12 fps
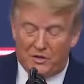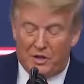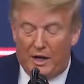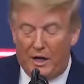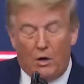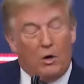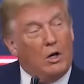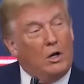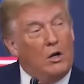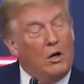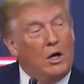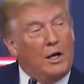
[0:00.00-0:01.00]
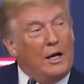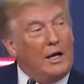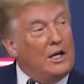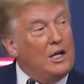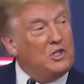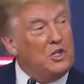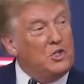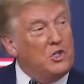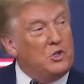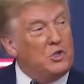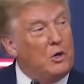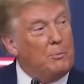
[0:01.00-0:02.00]
stated all along, and I guess as
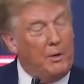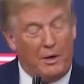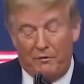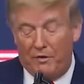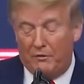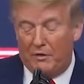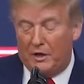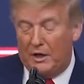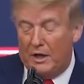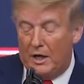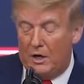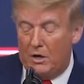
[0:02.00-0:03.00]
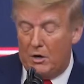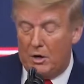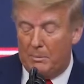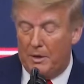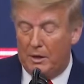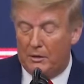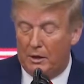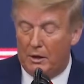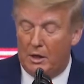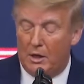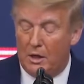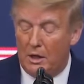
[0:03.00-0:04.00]
you saw pretty vividly, I heard about
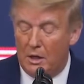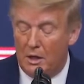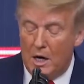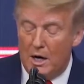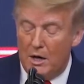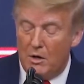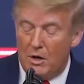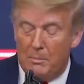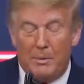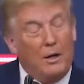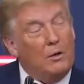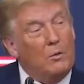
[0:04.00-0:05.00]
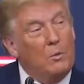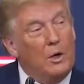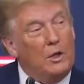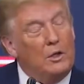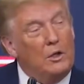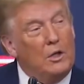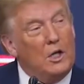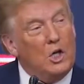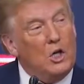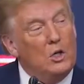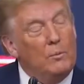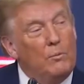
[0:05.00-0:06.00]
the uh, I heard about what
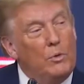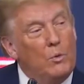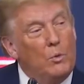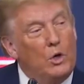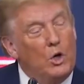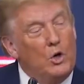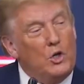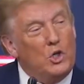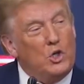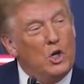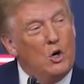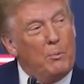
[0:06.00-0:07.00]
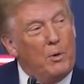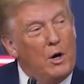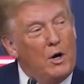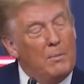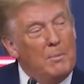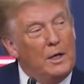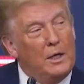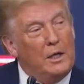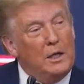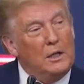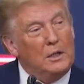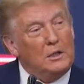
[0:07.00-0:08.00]
they were going to show prior to
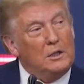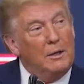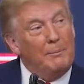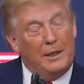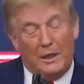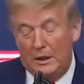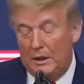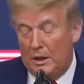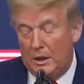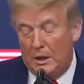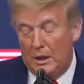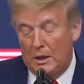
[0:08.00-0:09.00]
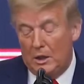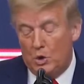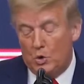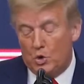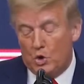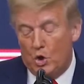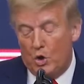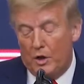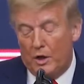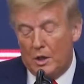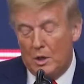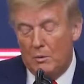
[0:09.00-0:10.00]
my coming. Uh, you saw
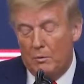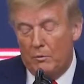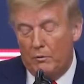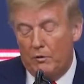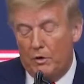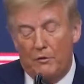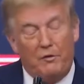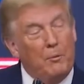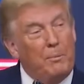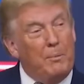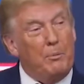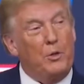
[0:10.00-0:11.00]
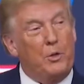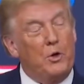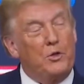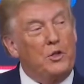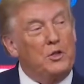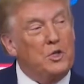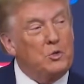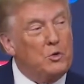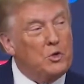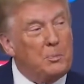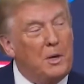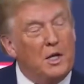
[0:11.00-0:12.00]
that very few people thought that this
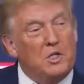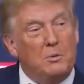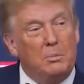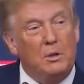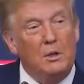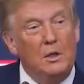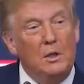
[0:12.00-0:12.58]
was possible.